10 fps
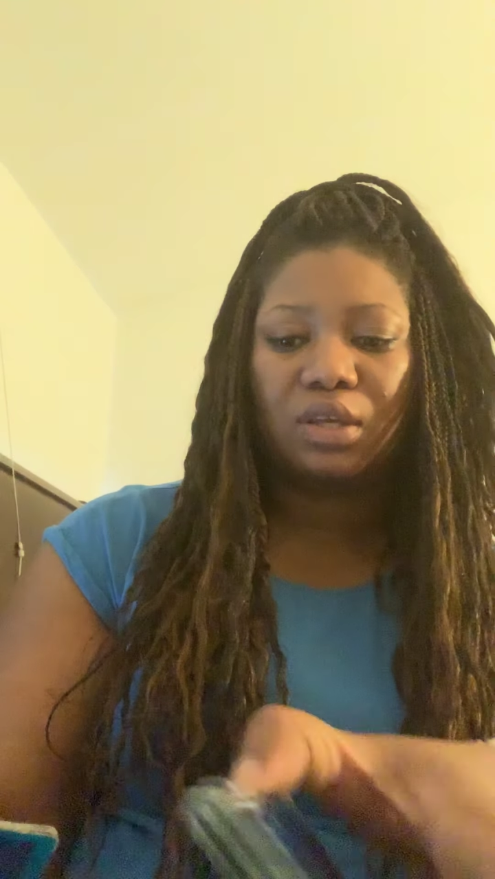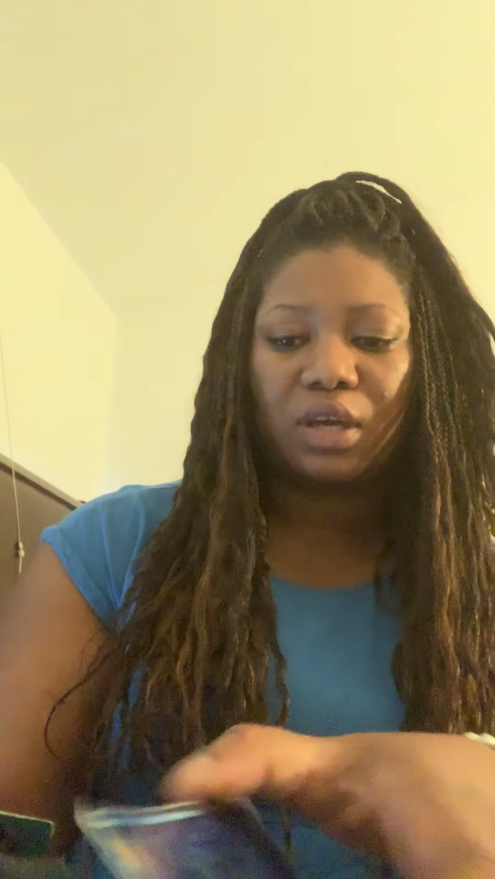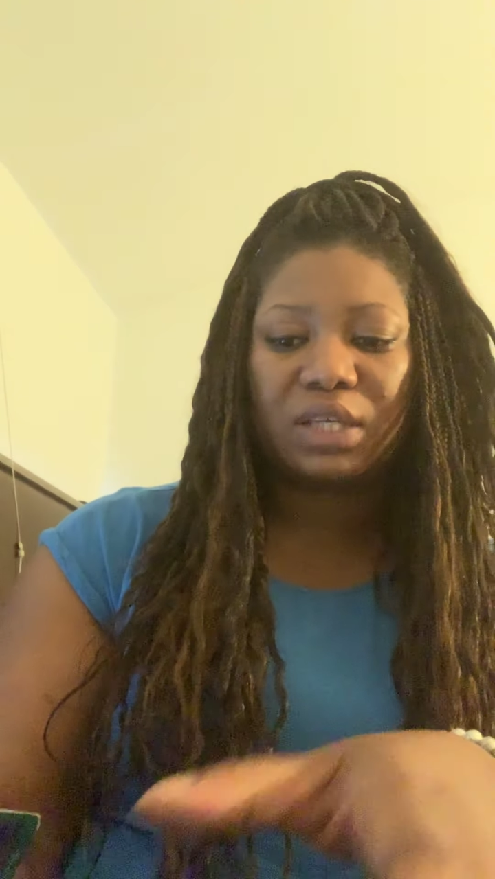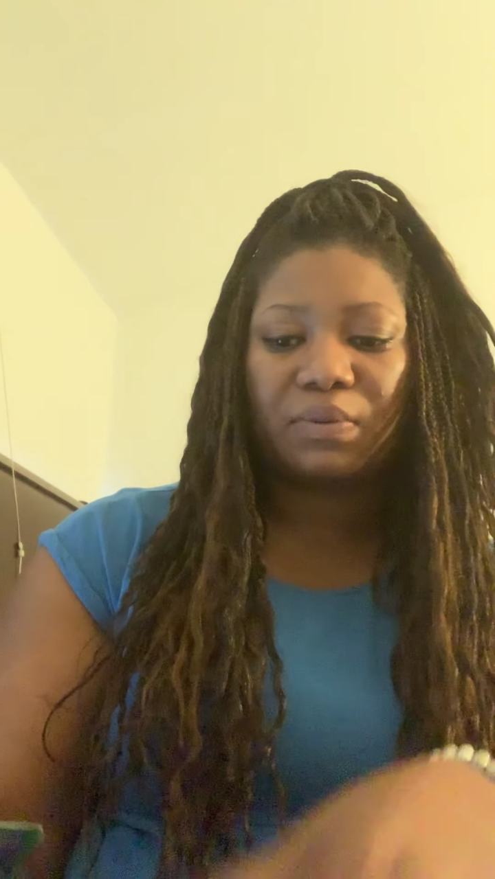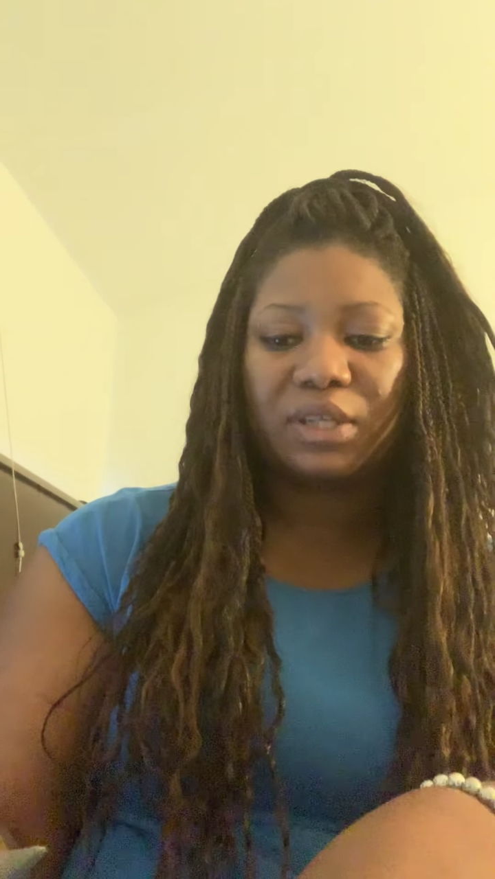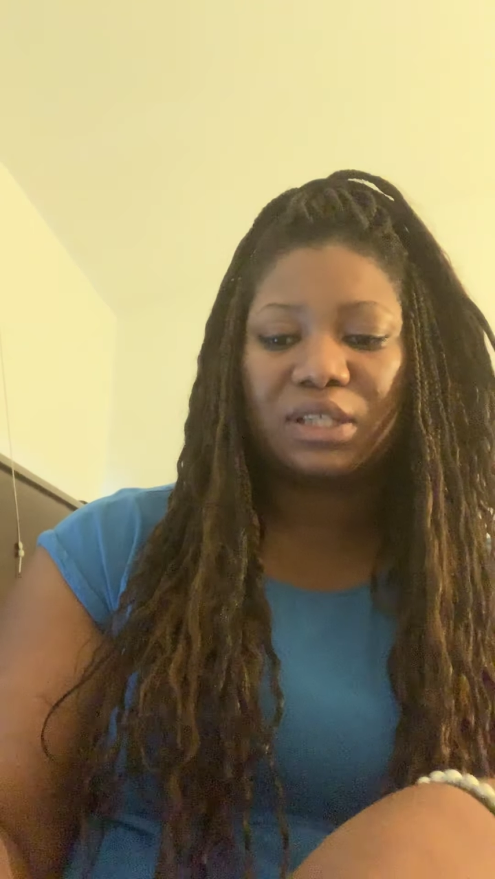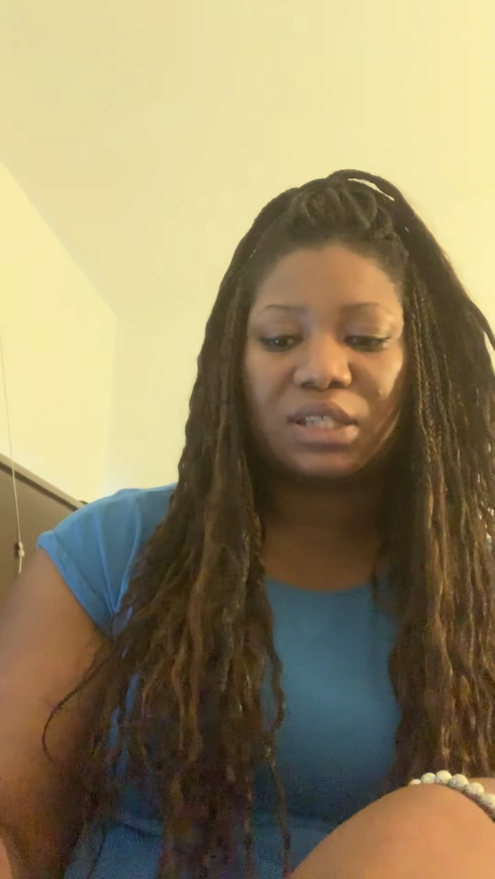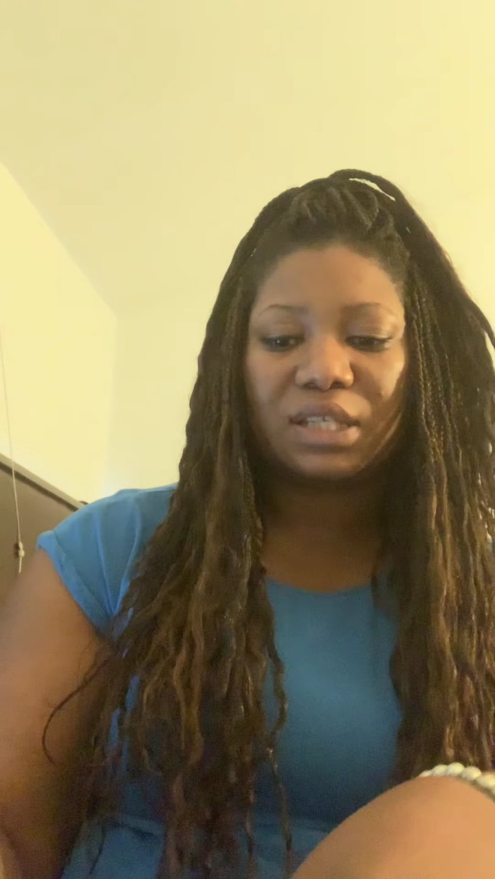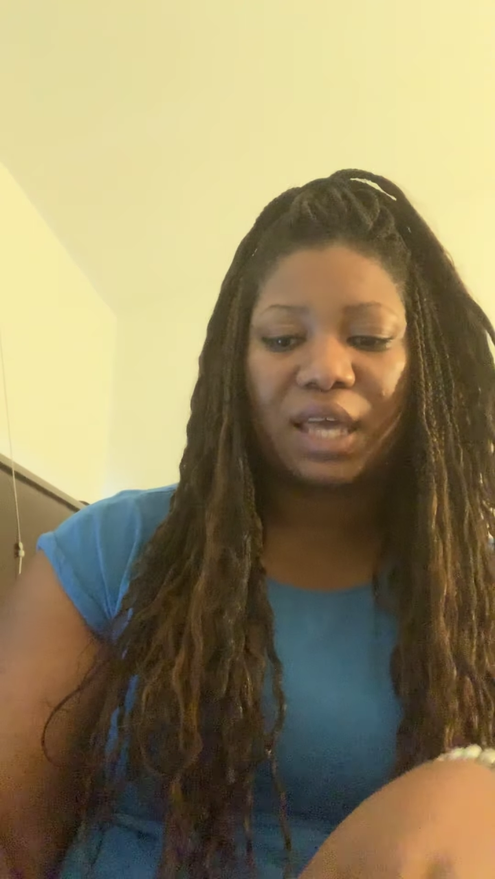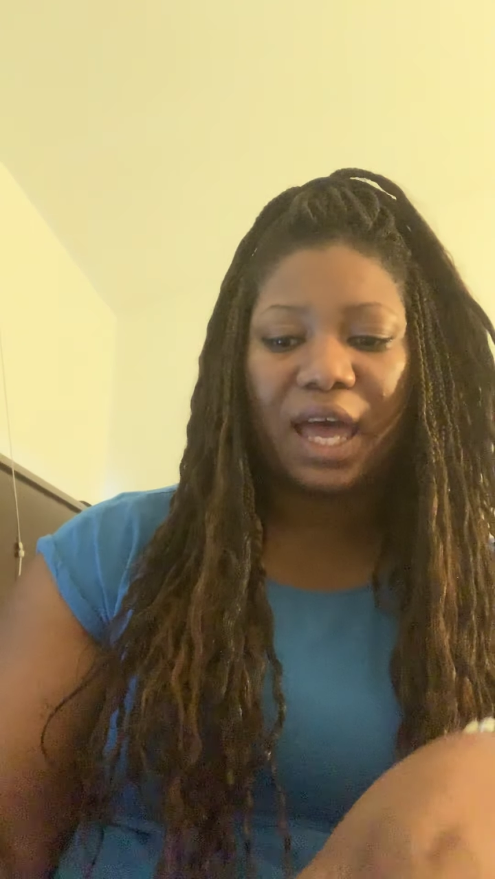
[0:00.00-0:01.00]
your aspiration
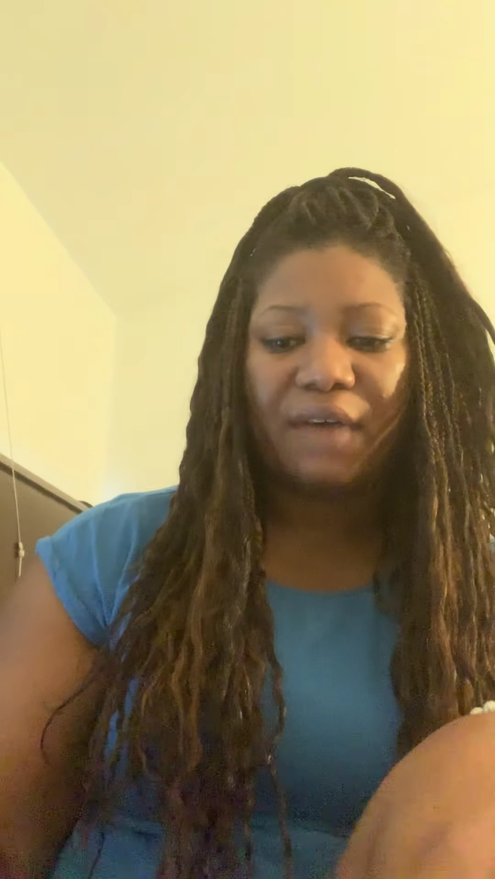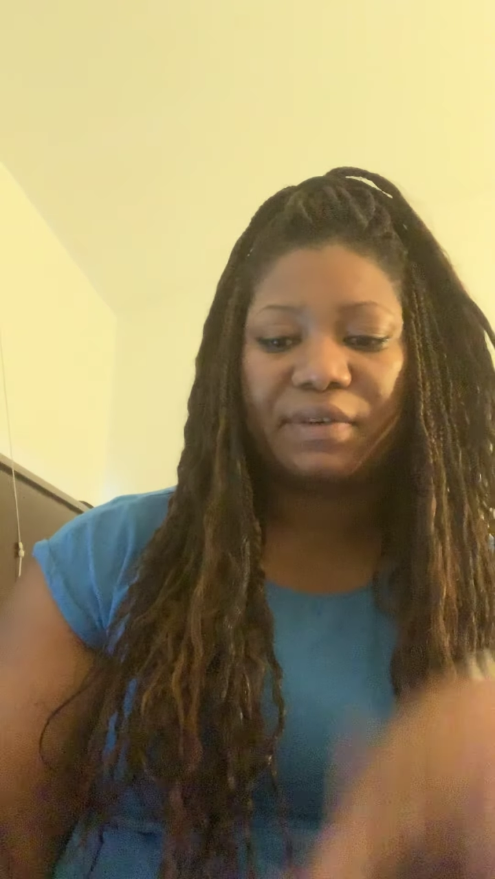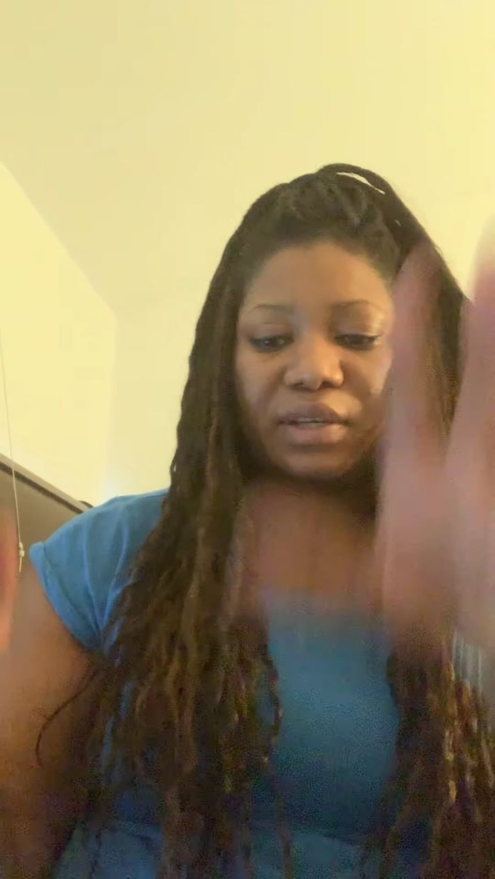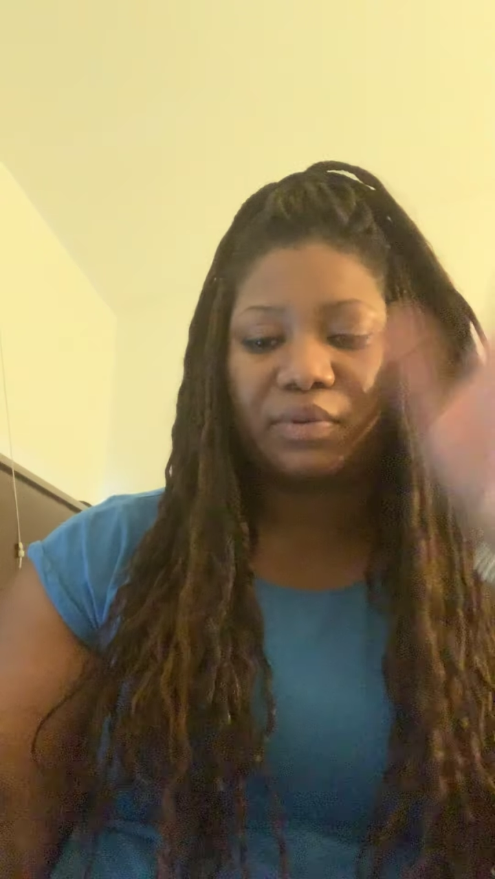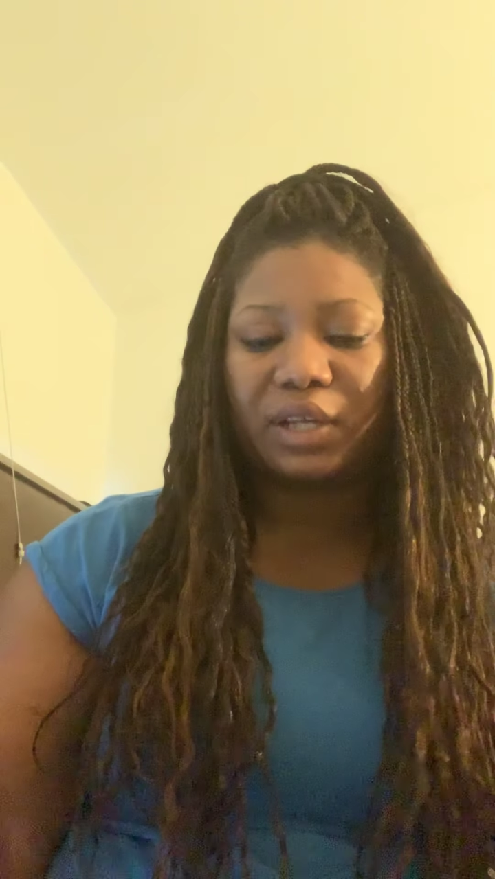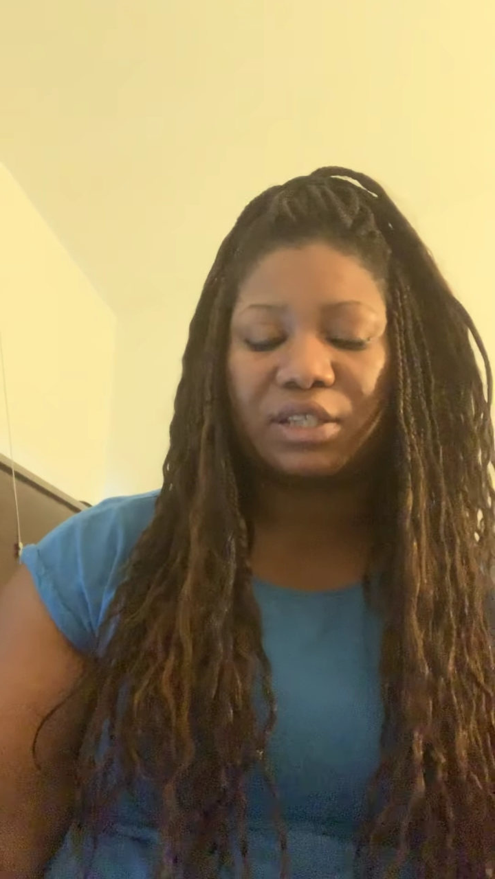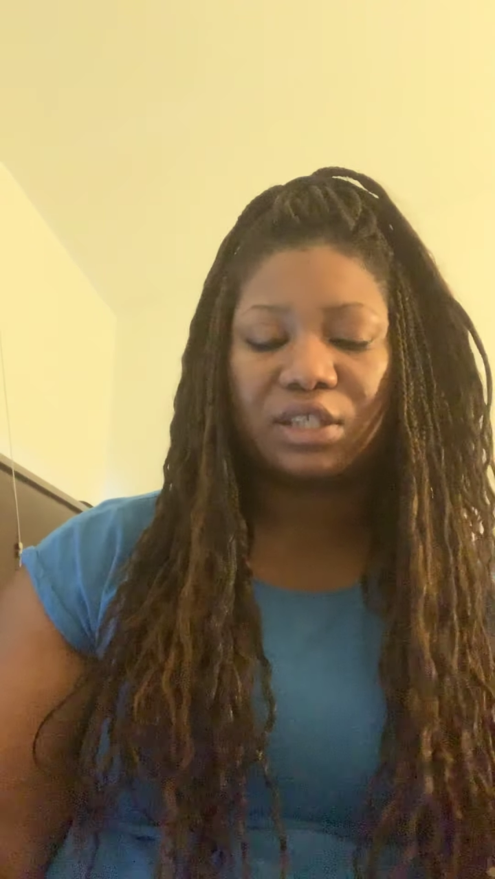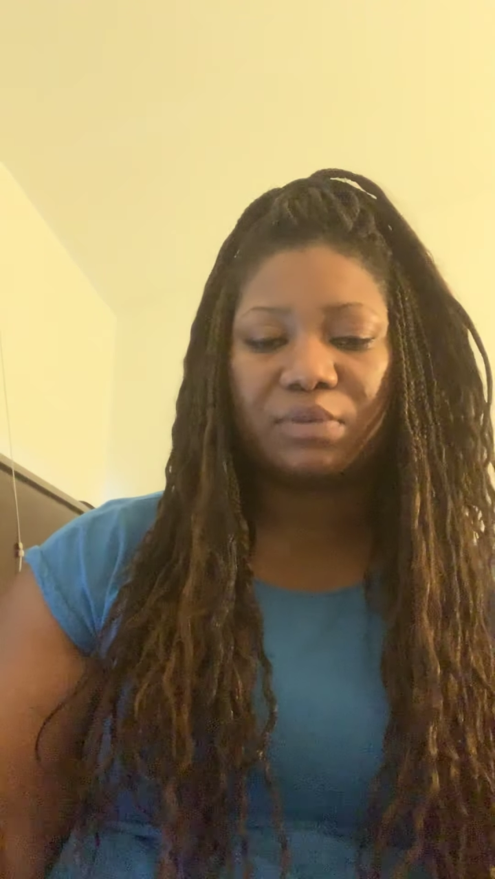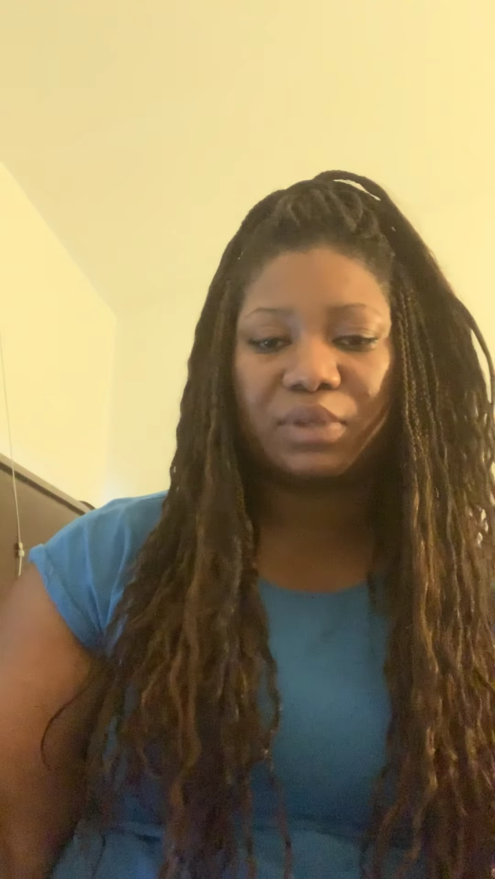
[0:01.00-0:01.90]
is to have a good relationship